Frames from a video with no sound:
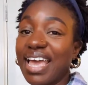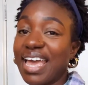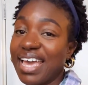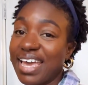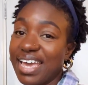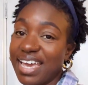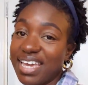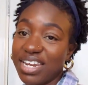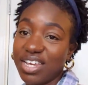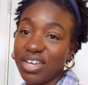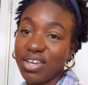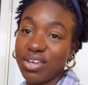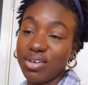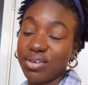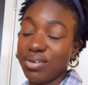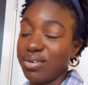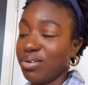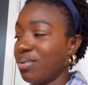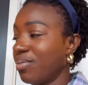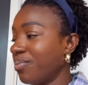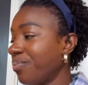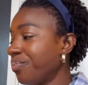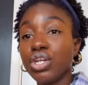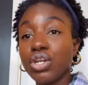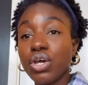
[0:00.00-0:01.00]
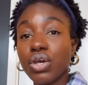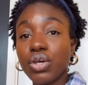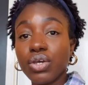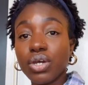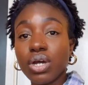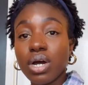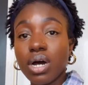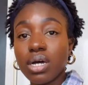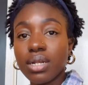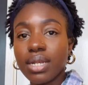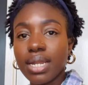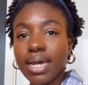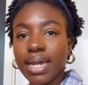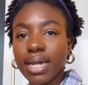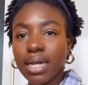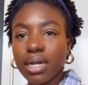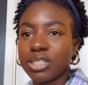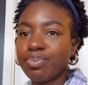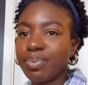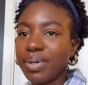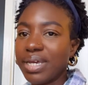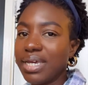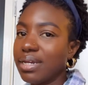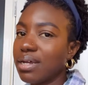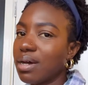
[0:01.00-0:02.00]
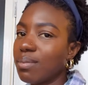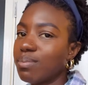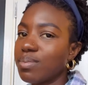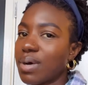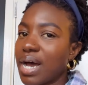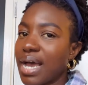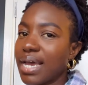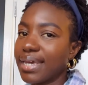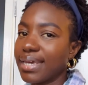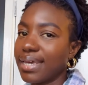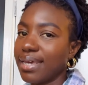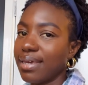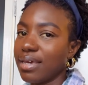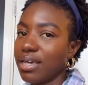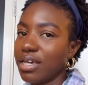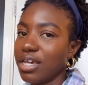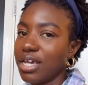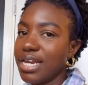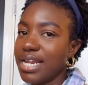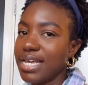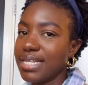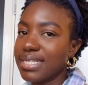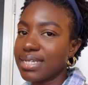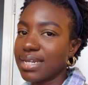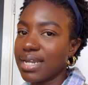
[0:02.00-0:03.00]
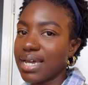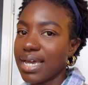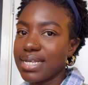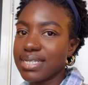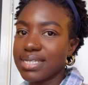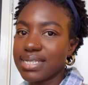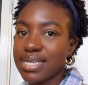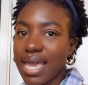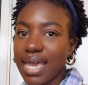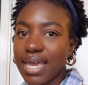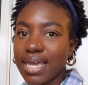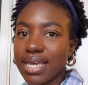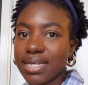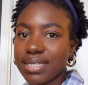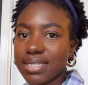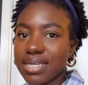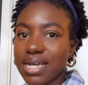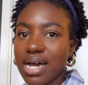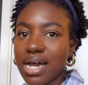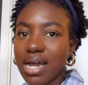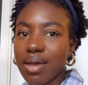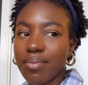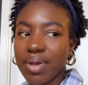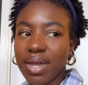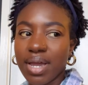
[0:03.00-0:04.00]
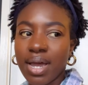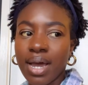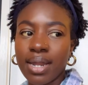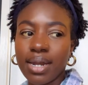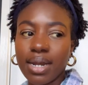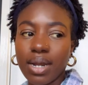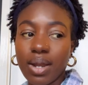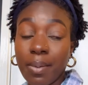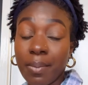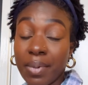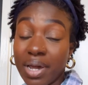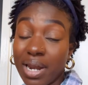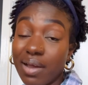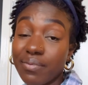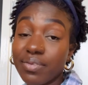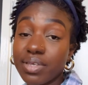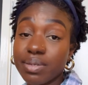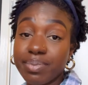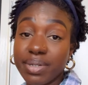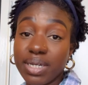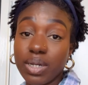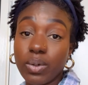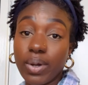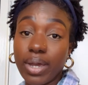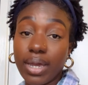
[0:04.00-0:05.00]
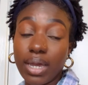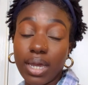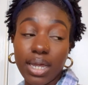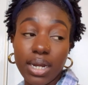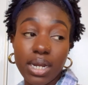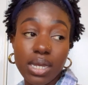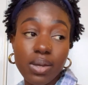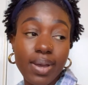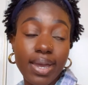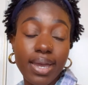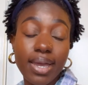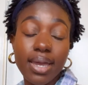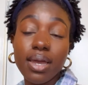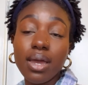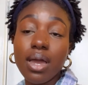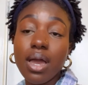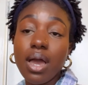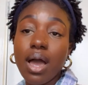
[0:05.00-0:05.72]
Anywho, you know you can't like speed up IKEA, you need to like take your time and kind of, I'm gonna have to be quick anyway.